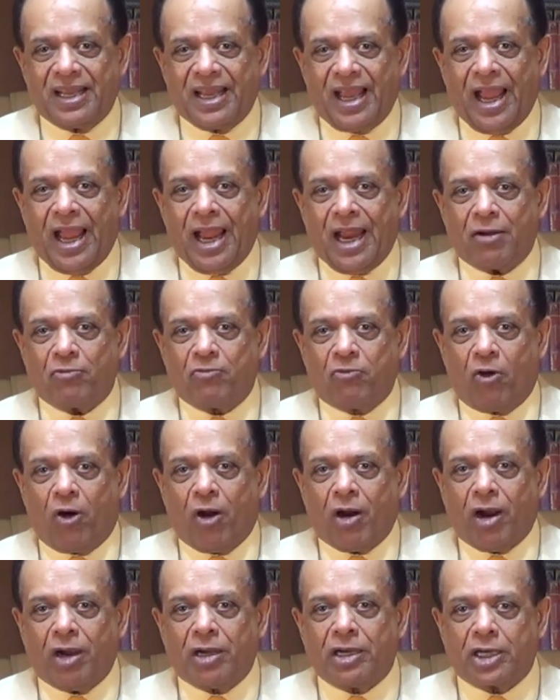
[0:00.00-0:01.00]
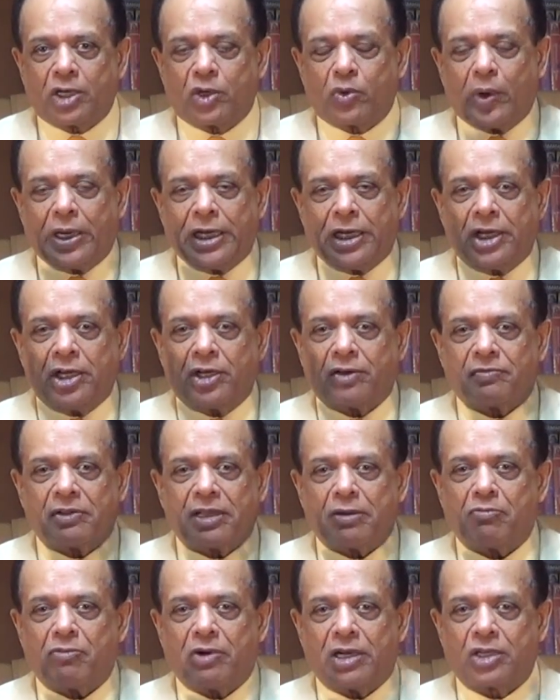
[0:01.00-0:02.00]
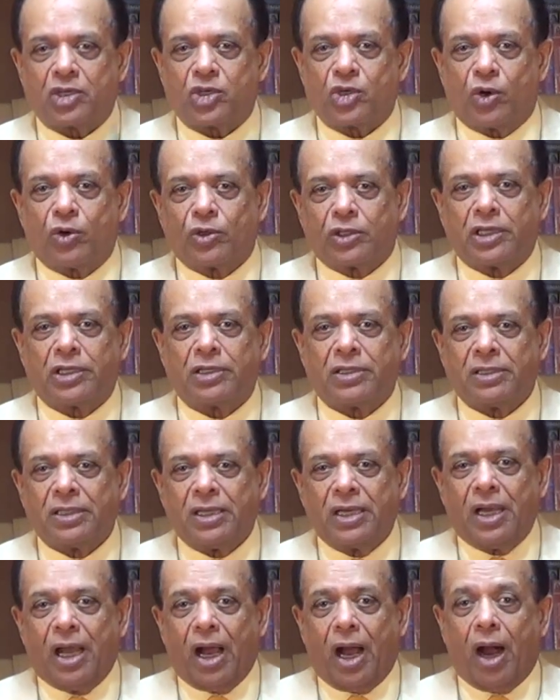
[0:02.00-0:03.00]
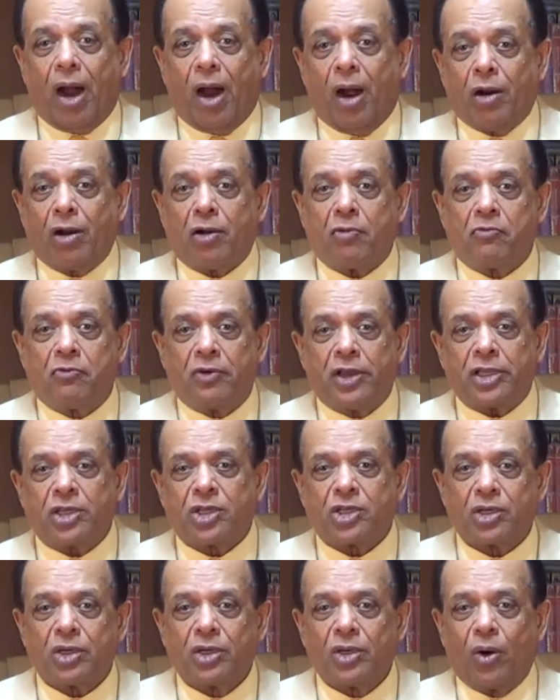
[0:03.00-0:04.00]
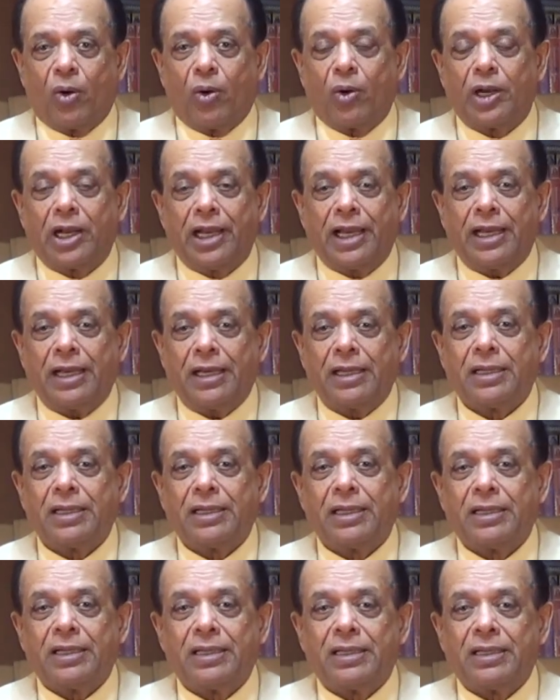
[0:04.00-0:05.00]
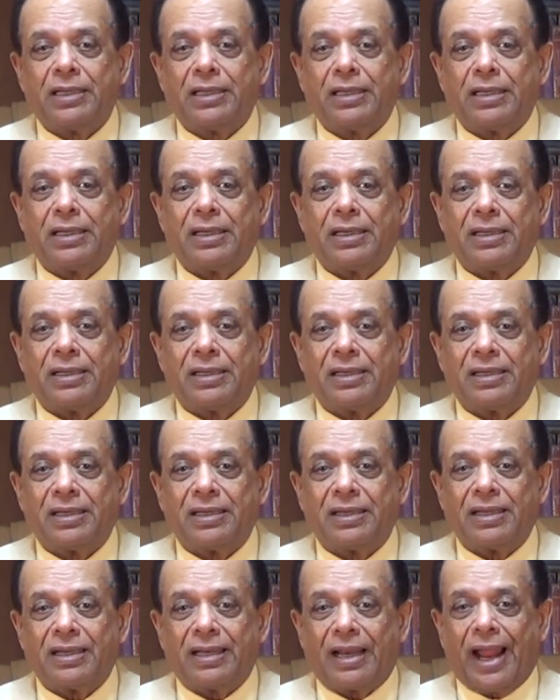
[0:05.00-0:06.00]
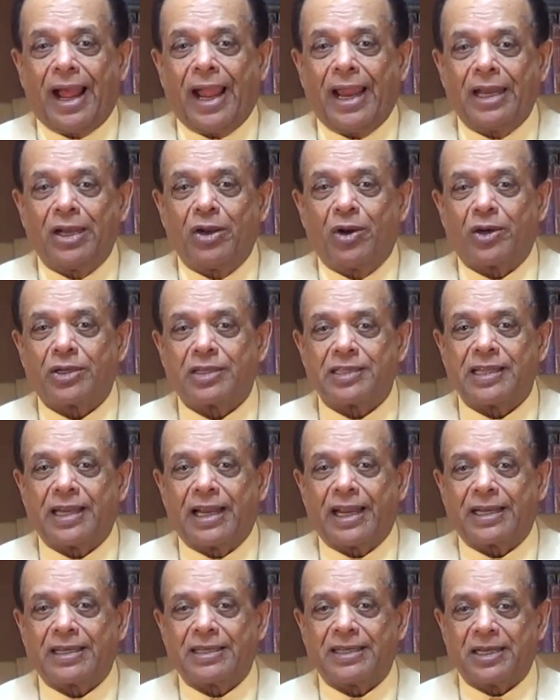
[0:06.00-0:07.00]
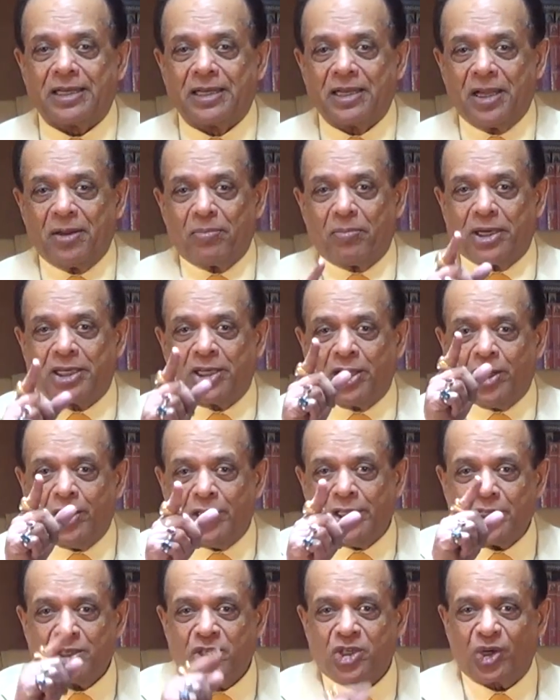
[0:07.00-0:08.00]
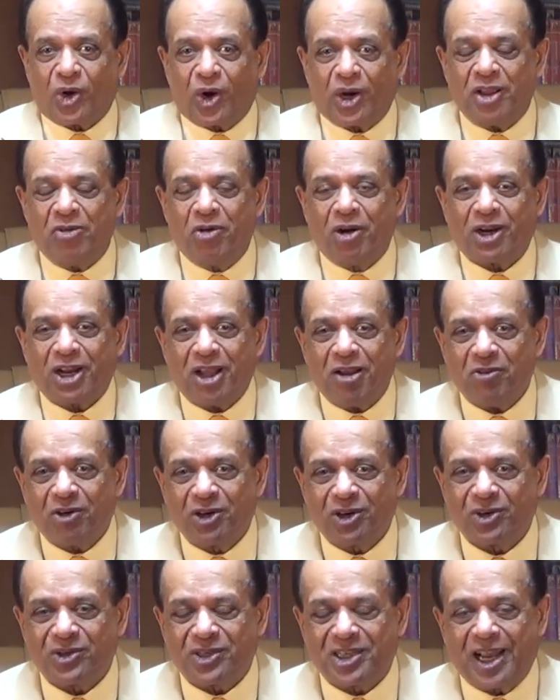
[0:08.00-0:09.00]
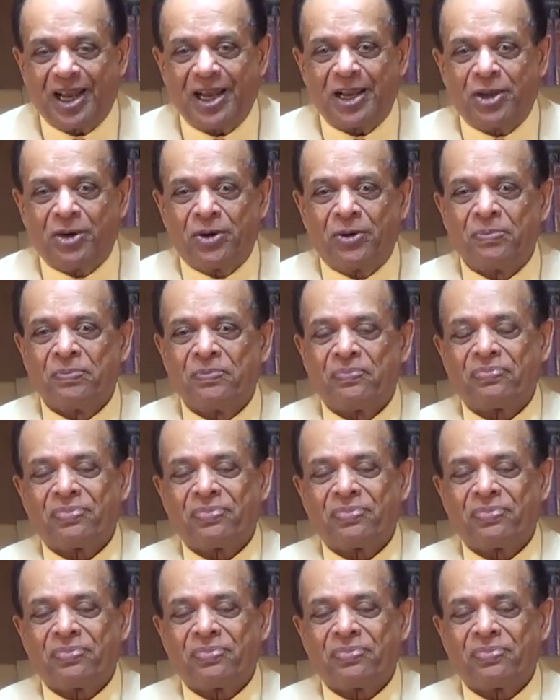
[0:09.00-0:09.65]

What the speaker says: And 420 of them were chosen, out of which only 9 got selected. But you know the story what I want to tell you?